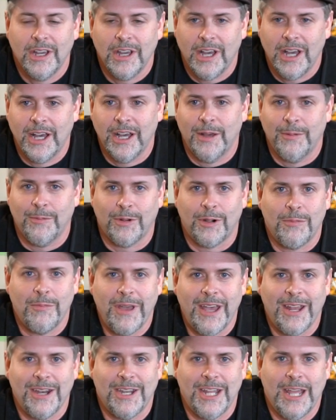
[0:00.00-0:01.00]
where
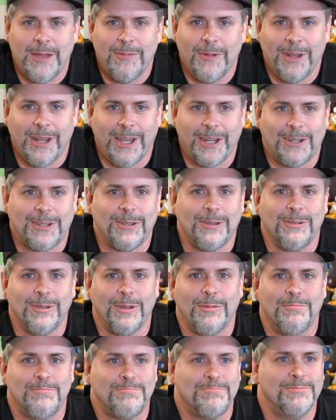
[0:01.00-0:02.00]
Matt Damon like
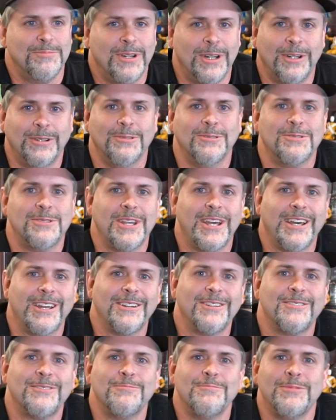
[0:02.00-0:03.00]
totally owns
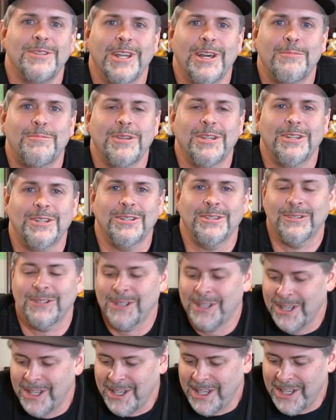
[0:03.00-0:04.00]
that yuppie dude.
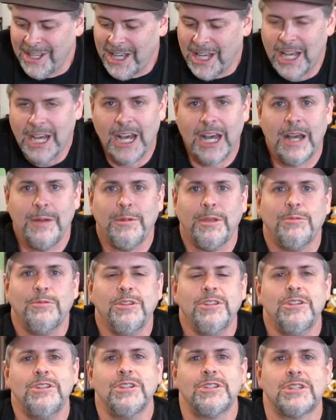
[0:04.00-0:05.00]
I mean, when
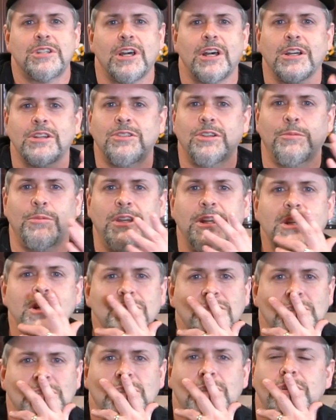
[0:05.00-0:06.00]
you just talk to him, he
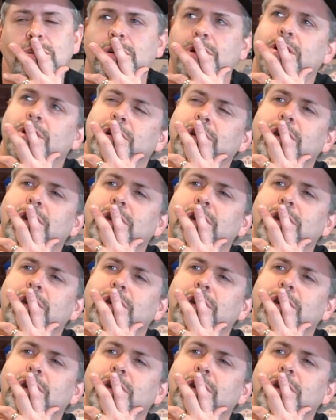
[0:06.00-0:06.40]
doesn't sit there and go,